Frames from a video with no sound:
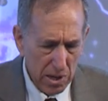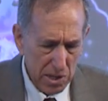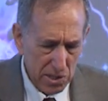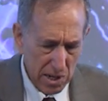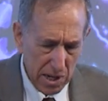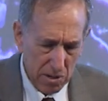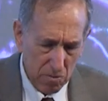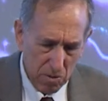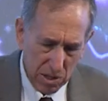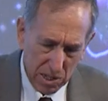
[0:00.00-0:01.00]
That's not
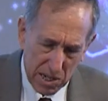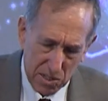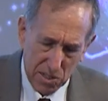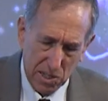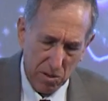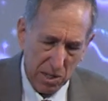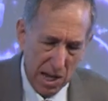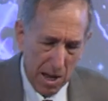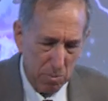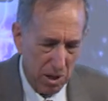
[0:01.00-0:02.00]
really necessarily
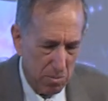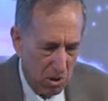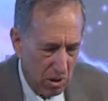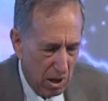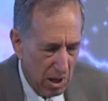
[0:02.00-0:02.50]
applicable.